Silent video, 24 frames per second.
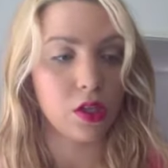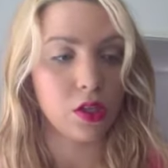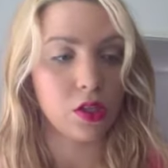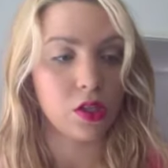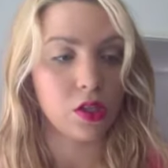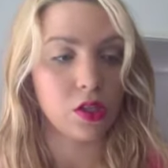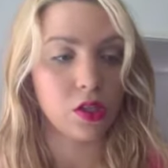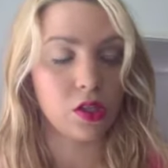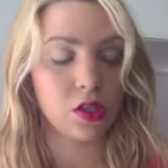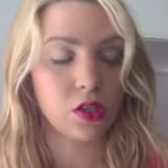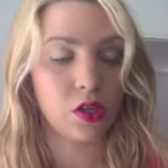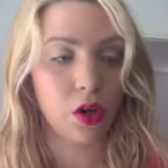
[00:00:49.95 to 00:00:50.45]

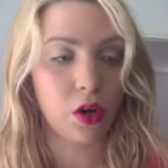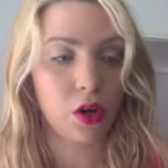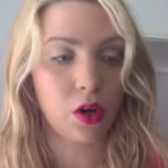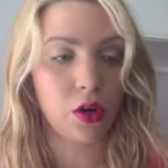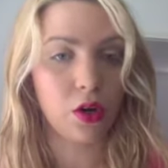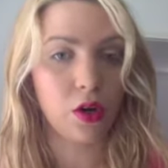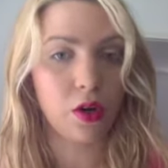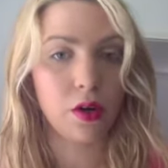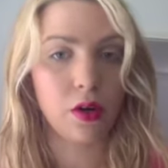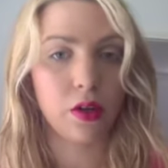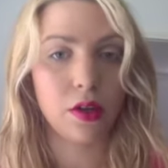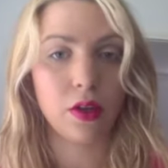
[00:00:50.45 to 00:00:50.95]

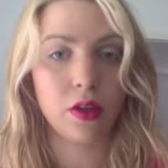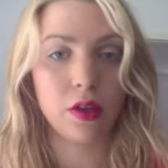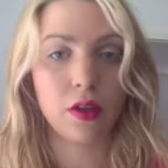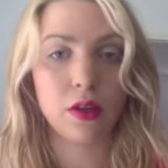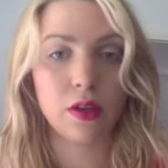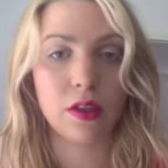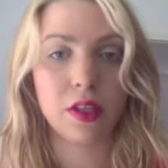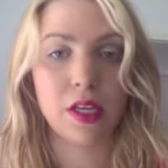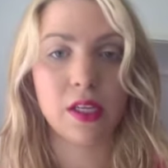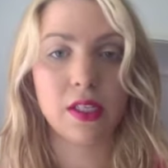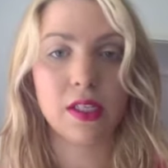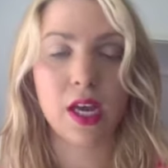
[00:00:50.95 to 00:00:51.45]
So
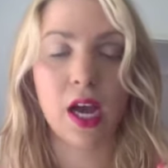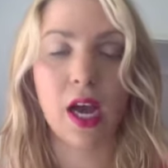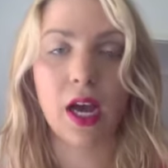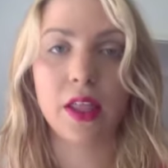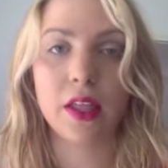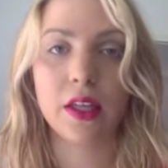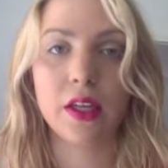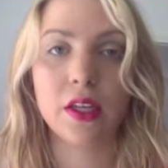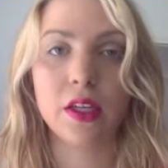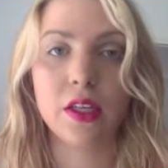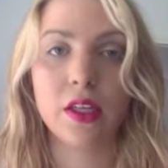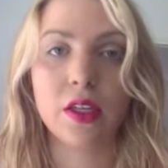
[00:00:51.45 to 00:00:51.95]
there's
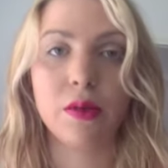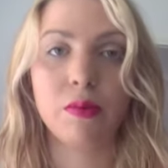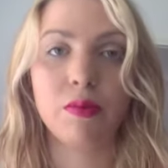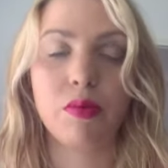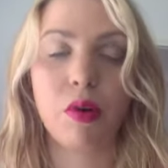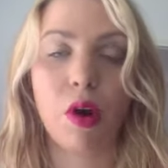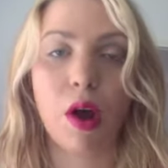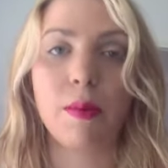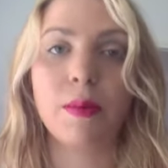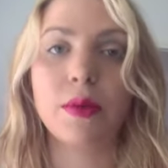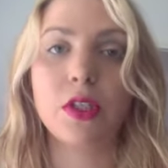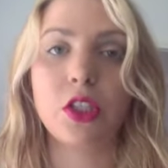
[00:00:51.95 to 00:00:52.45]
other
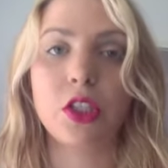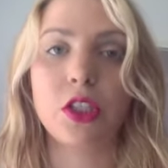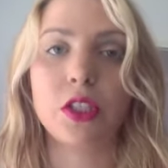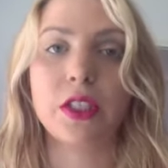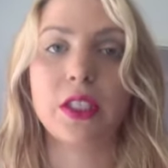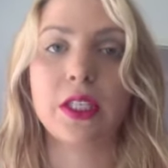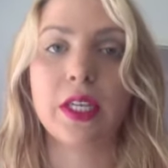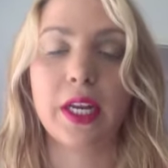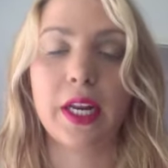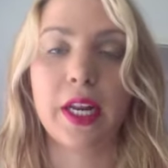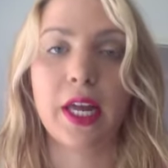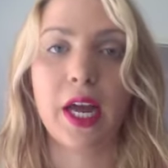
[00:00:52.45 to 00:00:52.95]
primers you
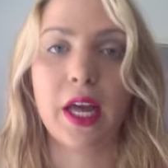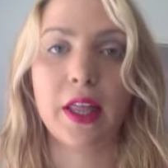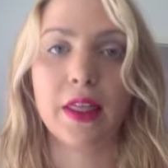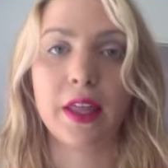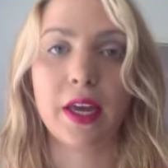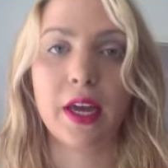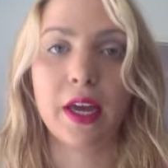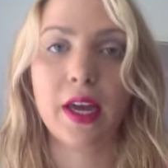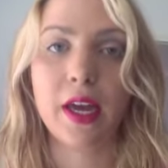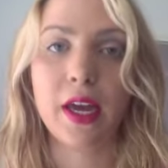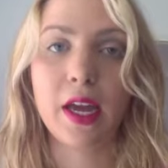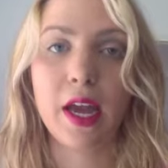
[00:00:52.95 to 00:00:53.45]
can get out
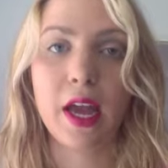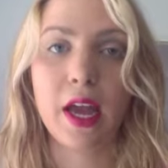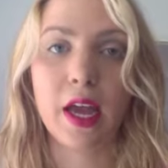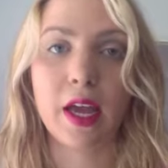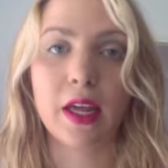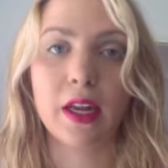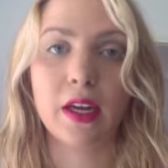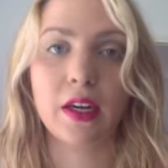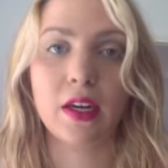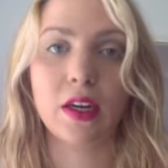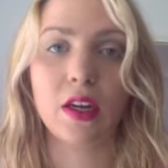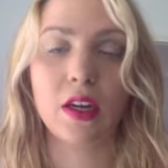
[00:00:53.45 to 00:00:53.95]
there,
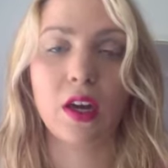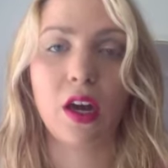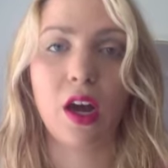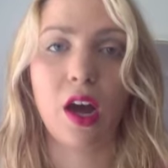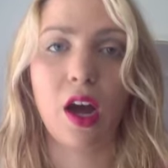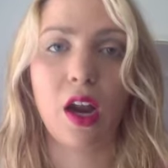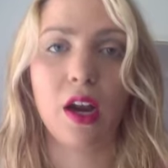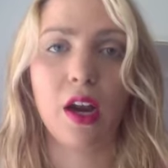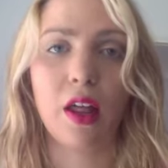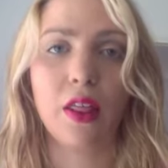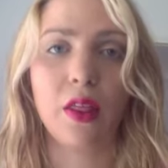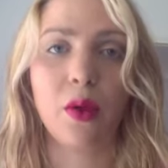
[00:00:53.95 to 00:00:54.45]
and
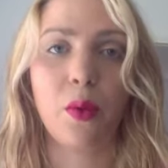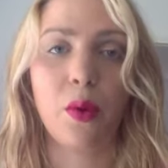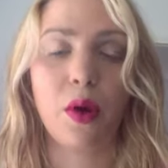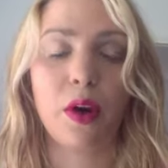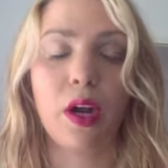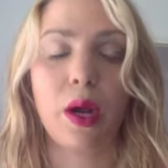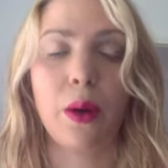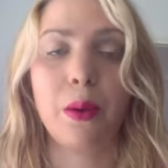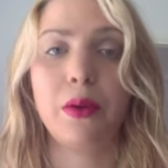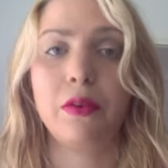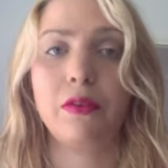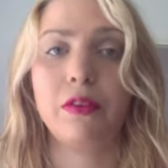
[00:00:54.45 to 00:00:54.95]
another one
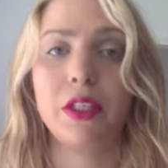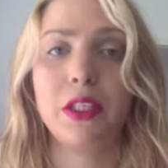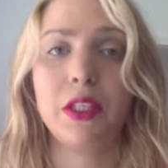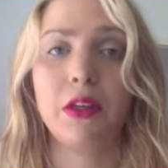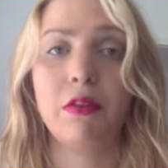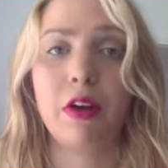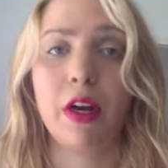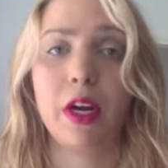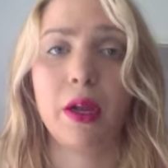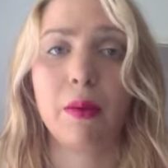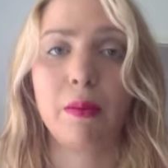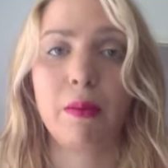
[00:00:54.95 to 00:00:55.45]
I would really
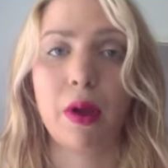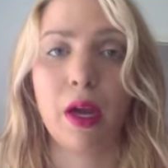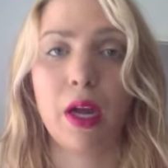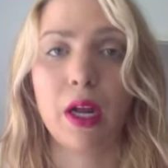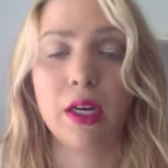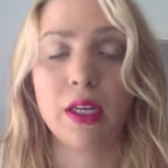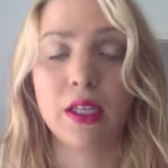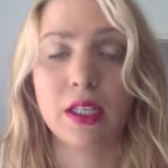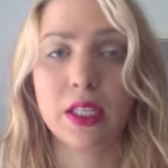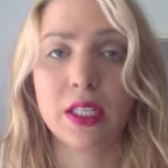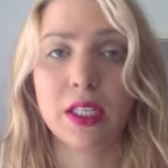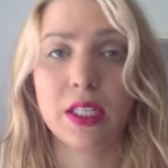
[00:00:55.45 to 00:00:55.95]

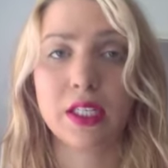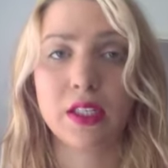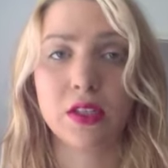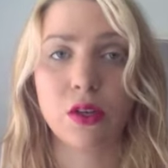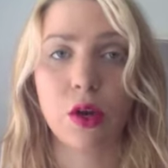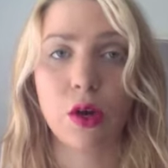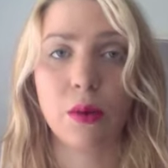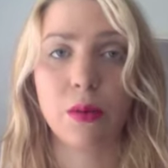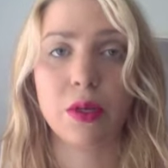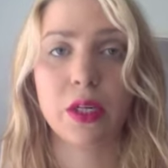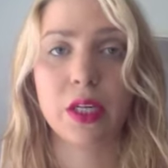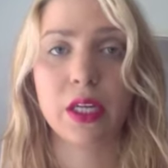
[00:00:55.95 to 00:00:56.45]
recommend is
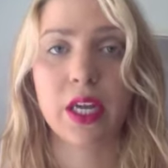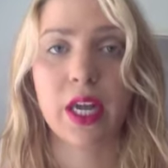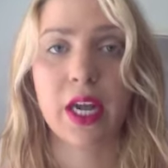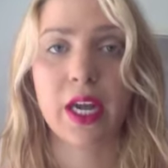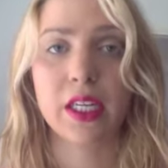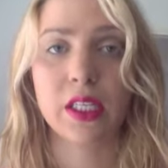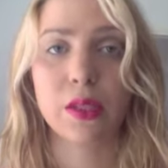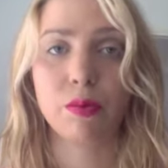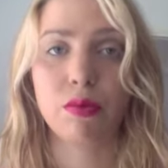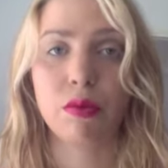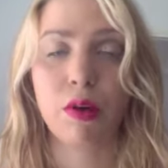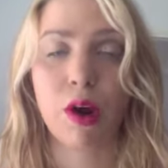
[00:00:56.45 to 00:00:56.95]

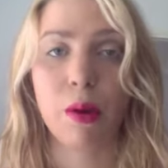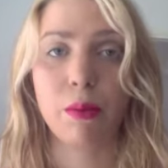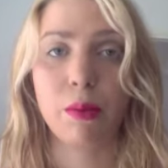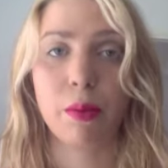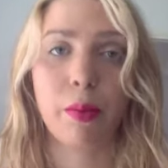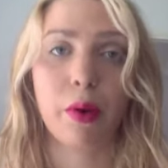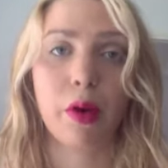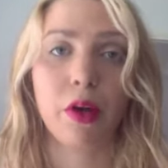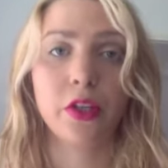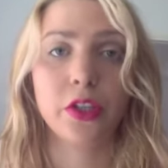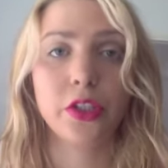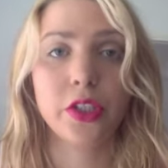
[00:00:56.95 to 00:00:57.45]
Decay's Primer
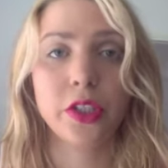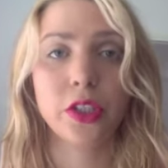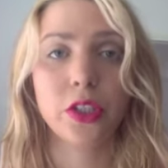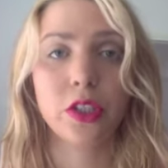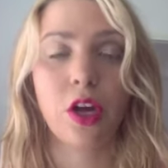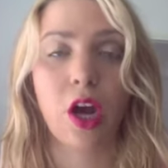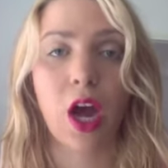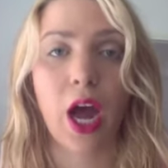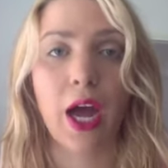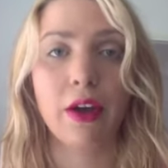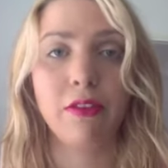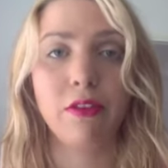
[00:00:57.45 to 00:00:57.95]
Potion.
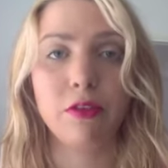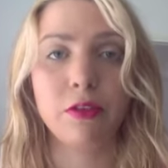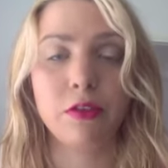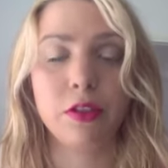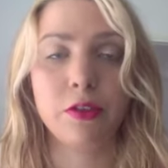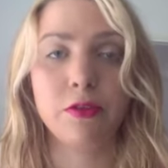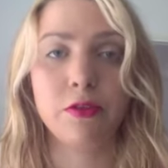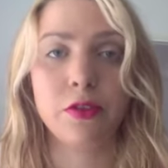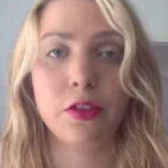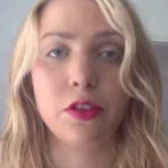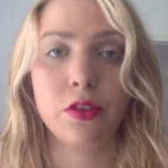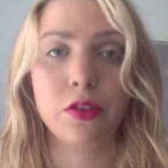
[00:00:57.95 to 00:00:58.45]
I have a
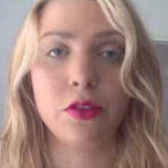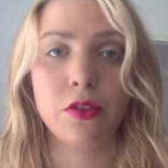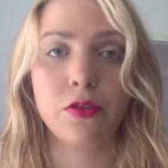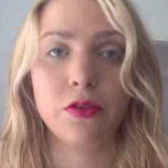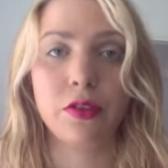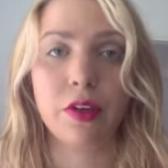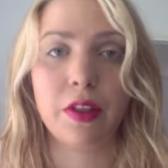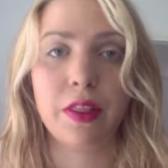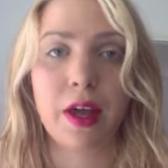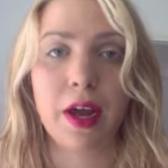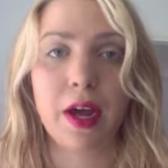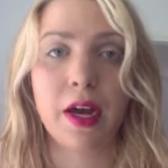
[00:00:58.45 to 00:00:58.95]
review
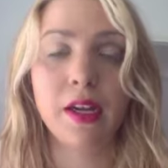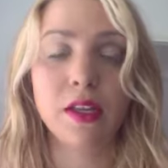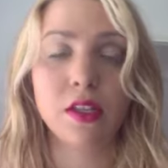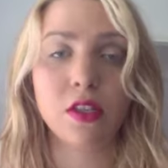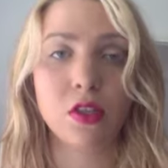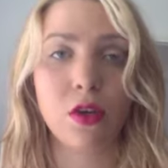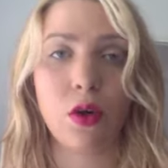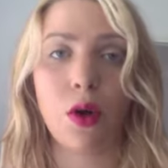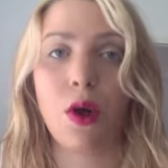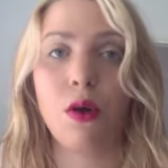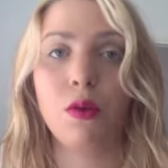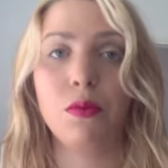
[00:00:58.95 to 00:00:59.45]
for that,
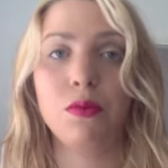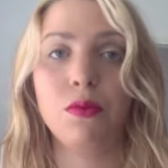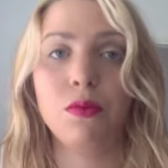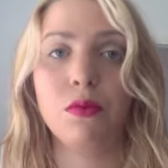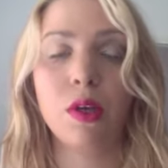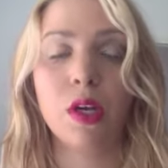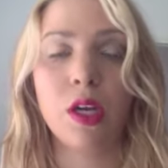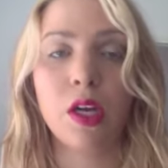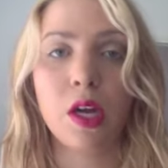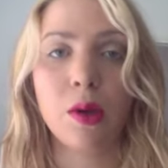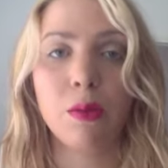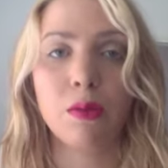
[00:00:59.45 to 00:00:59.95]
so I'll
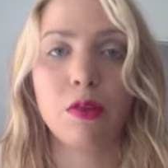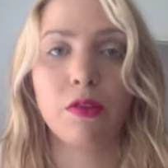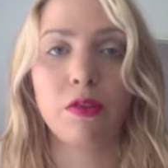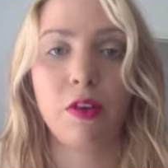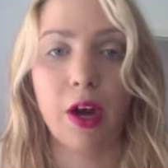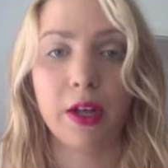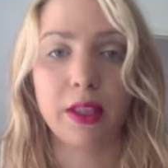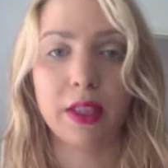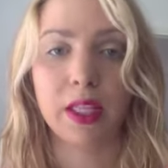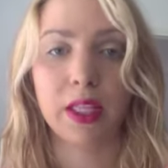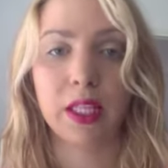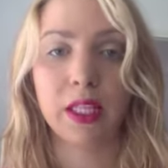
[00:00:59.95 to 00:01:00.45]

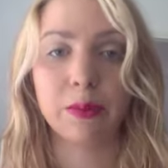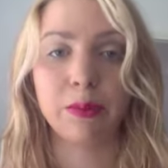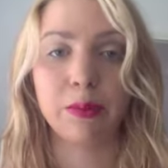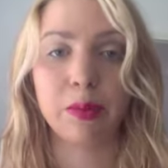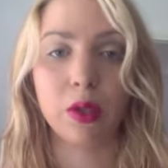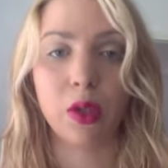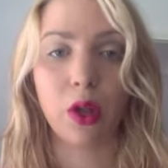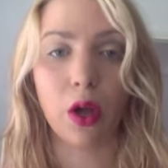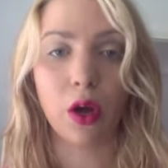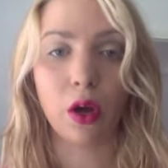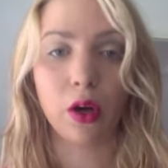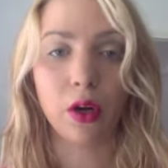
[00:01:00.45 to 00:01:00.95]
provide the link
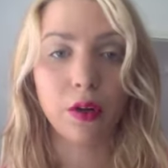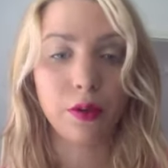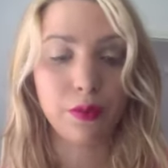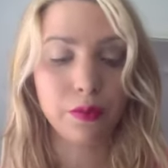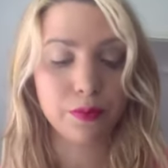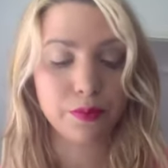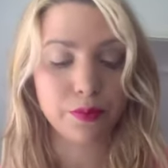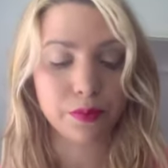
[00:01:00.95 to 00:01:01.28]
below.